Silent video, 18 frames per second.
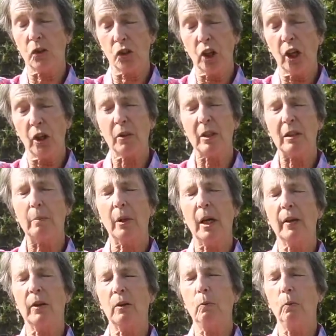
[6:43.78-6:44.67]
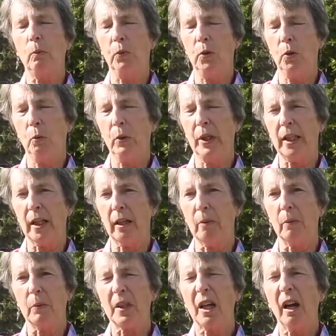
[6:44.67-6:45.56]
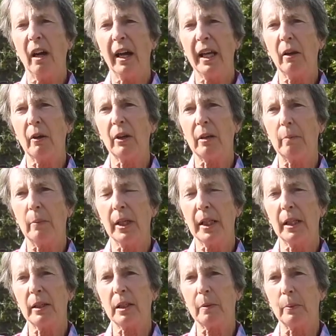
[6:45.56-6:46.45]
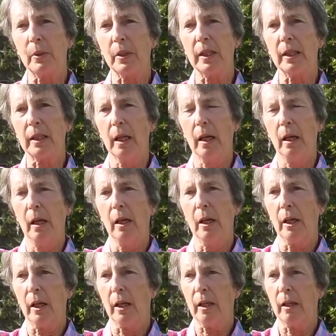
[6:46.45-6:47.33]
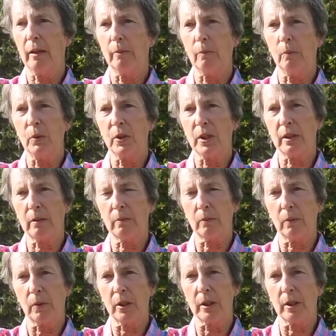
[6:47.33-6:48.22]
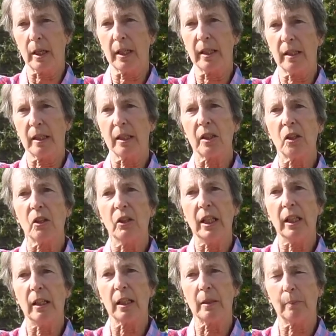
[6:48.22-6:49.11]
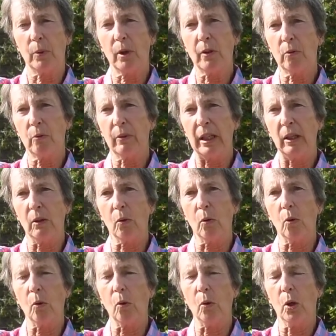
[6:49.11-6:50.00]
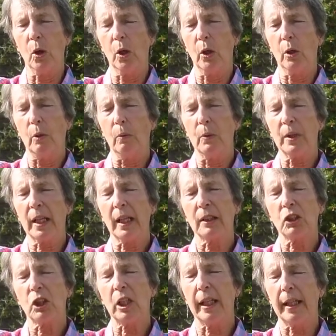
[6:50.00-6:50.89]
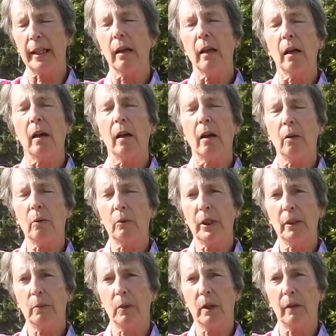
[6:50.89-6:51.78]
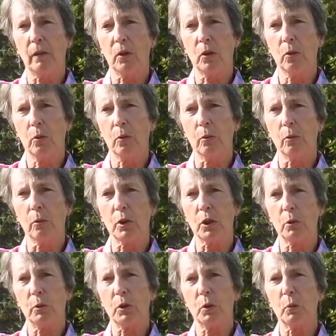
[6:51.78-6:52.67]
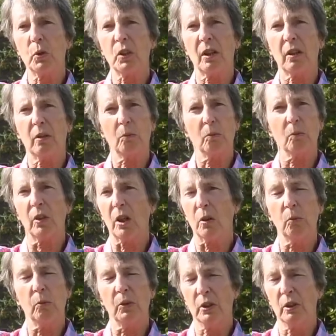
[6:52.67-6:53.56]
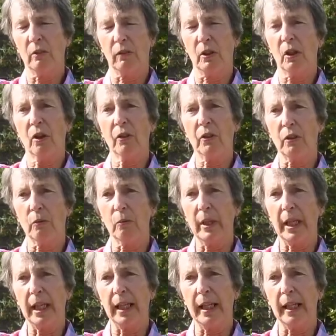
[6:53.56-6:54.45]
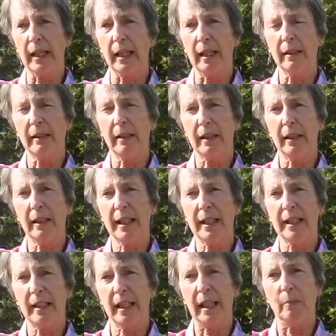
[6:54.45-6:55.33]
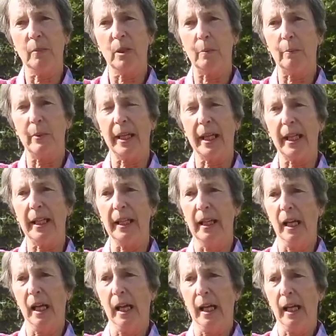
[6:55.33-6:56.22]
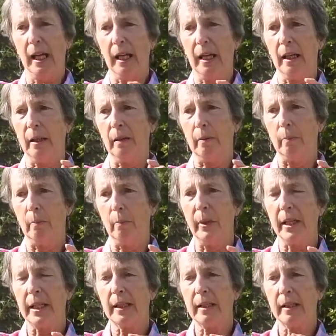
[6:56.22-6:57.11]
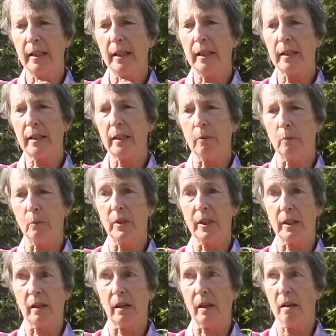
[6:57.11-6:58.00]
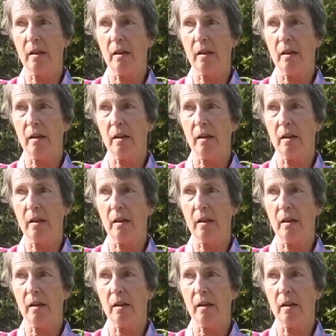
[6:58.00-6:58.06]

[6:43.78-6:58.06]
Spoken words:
chosen by the widow, it was high honour. My husband was, as brother-in-law, was actually holding one of the cords, which was a wonderful honour, really, and this seemed to be, my sister was